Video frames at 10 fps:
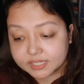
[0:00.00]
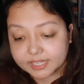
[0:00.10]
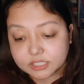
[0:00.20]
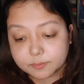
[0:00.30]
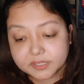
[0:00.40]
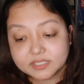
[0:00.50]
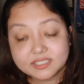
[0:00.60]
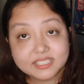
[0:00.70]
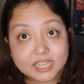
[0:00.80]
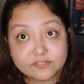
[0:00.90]
Desperate to
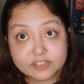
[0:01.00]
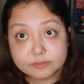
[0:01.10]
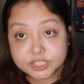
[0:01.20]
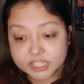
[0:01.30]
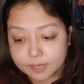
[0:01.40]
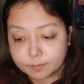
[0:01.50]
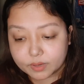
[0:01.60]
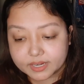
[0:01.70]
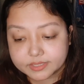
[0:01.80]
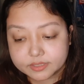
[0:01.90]
save him, she
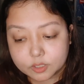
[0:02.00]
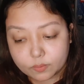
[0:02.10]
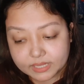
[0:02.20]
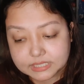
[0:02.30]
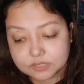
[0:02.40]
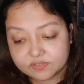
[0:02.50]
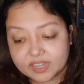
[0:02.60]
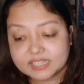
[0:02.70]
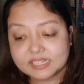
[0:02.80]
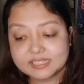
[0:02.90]
embarks on a quest to
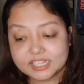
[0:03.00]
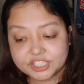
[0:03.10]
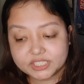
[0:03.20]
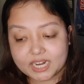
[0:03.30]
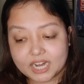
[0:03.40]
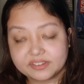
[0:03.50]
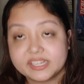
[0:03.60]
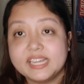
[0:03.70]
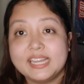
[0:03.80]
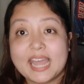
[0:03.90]
find a
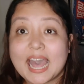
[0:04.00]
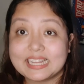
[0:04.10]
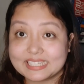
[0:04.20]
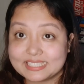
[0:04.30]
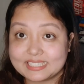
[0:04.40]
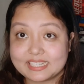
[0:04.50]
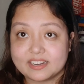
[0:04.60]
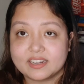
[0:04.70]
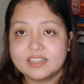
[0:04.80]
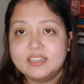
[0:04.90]
legendary
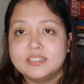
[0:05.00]
elixir.